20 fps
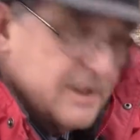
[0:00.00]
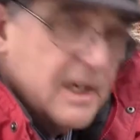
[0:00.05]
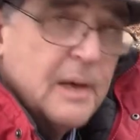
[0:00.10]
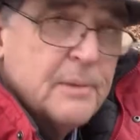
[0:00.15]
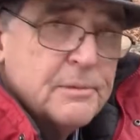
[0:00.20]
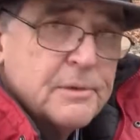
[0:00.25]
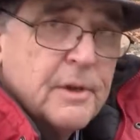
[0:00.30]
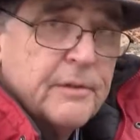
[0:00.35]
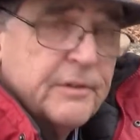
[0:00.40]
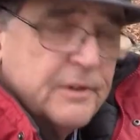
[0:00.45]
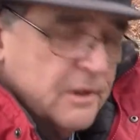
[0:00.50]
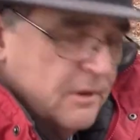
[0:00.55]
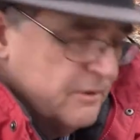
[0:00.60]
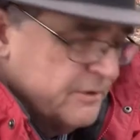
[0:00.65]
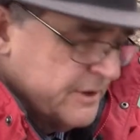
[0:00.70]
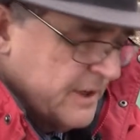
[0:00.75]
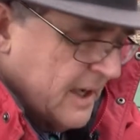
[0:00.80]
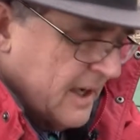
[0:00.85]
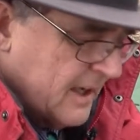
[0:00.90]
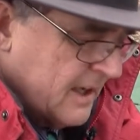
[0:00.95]

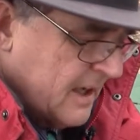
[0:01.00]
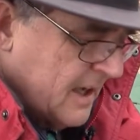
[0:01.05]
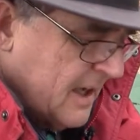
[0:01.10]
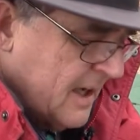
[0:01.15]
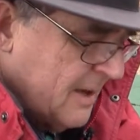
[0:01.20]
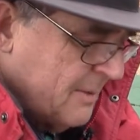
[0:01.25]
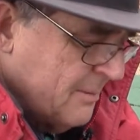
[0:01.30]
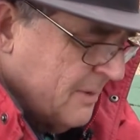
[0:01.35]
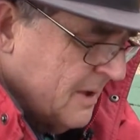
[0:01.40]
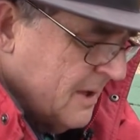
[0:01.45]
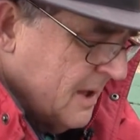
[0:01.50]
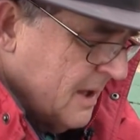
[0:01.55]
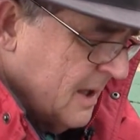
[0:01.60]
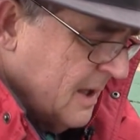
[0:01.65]
jamesrivernews.com.